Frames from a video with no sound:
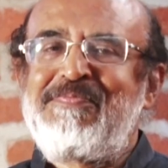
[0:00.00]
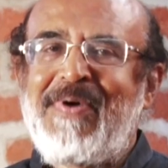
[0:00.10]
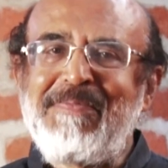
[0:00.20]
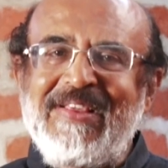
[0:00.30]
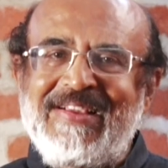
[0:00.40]

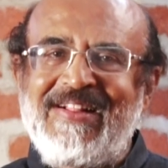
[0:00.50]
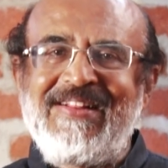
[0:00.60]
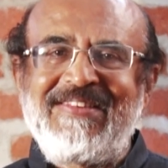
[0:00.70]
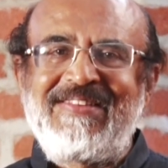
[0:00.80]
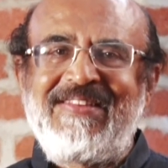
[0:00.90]
public
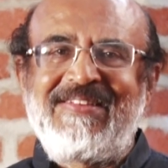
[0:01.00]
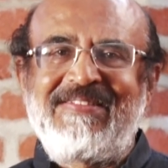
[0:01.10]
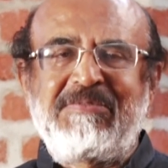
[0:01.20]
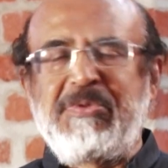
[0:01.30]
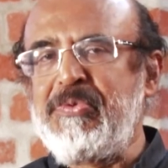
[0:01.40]
health
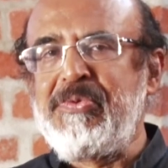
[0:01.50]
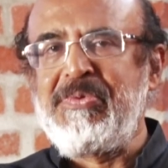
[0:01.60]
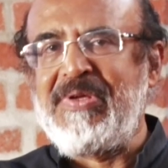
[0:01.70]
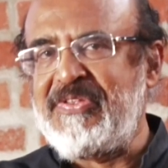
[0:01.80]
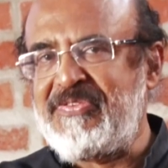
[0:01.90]
through
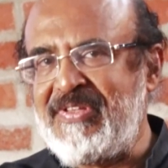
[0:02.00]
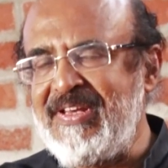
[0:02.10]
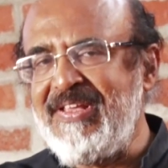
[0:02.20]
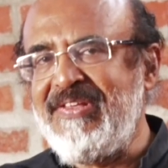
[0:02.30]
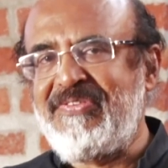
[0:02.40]
a
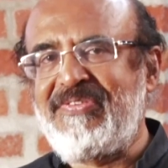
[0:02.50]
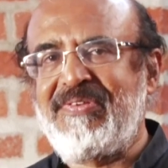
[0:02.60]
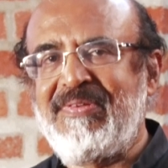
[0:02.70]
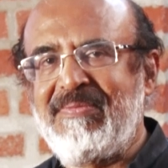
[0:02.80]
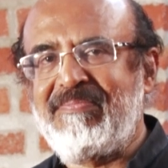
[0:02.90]
series,
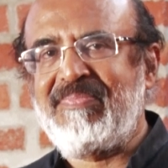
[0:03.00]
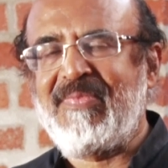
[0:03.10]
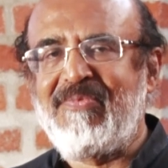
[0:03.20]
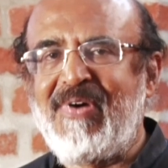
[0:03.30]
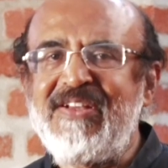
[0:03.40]

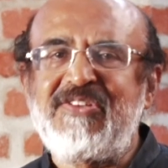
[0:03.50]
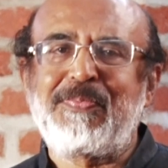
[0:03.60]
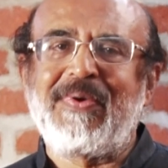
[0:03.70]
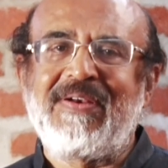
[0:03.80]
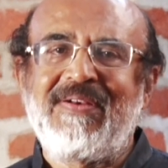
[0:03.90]

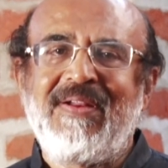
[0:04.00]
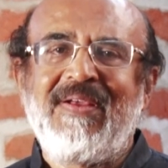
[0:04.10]
widespread,